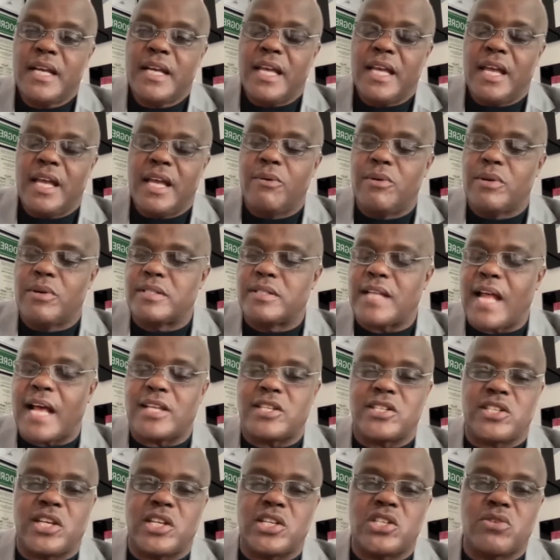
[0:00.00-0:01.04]
it was like
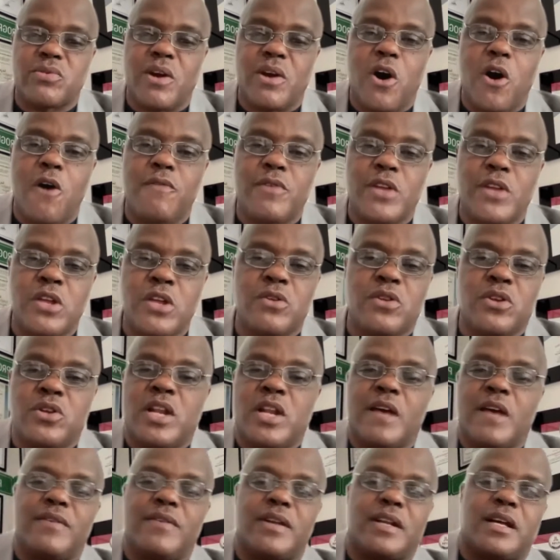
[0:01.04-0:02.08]
sensory over. You
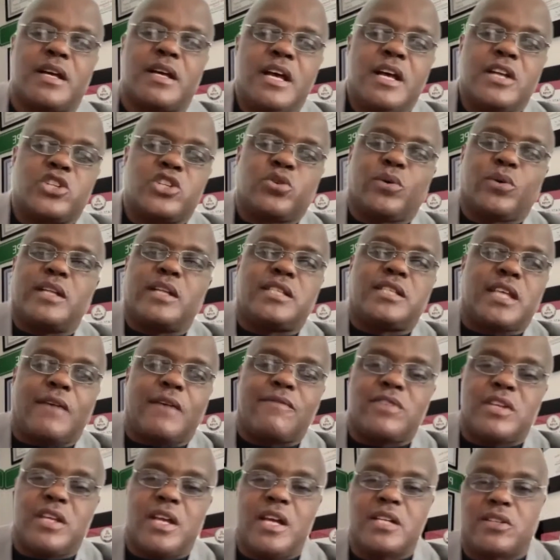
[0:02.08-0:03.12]
live in a
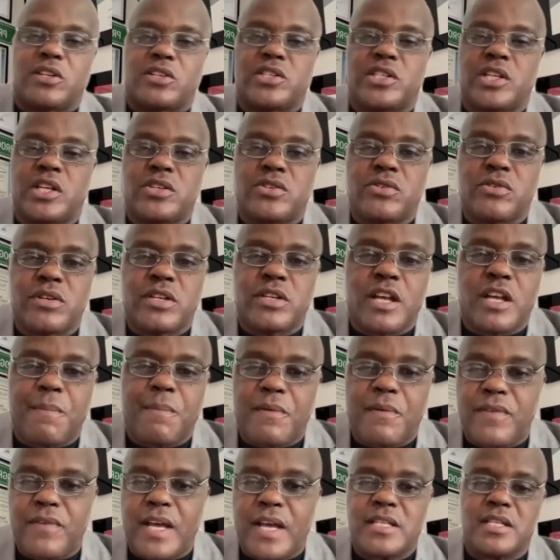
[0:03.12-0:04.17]
27 years of sensory
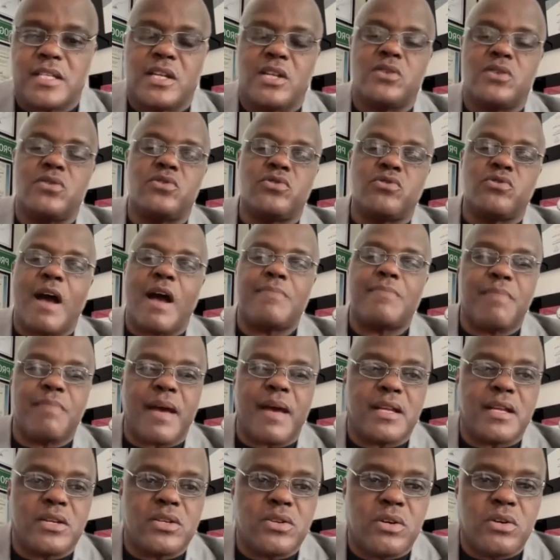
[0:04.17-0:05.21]
deprivation and you drop
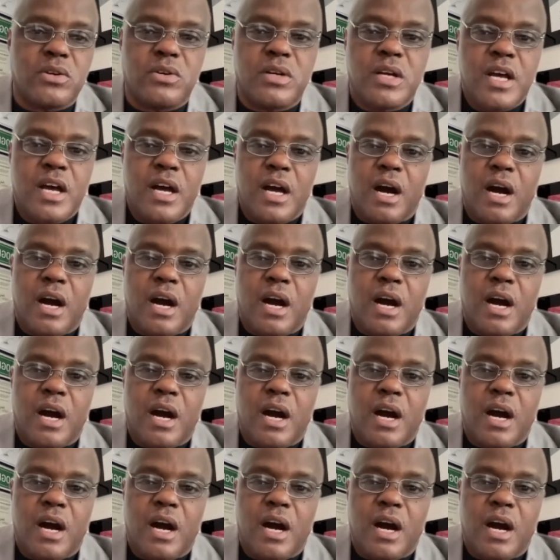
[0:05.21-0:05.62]
back into